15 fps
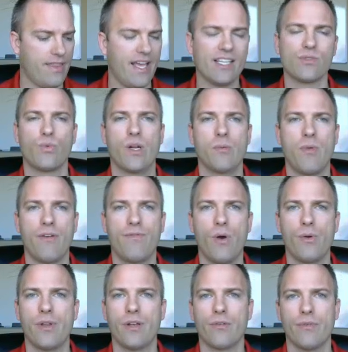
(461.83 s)
that's weird, my
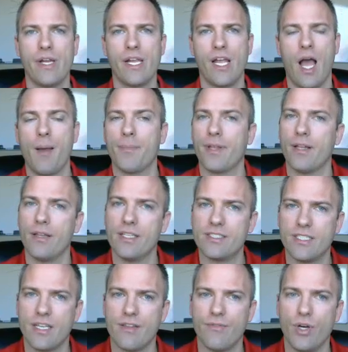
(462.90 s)
phone didn't ring. I'm going to
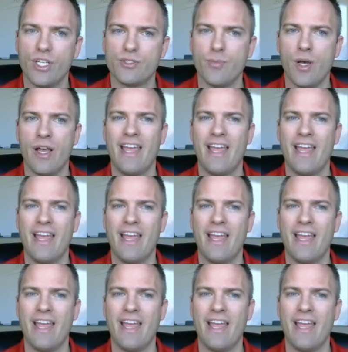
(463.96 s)
listen to the voicemail.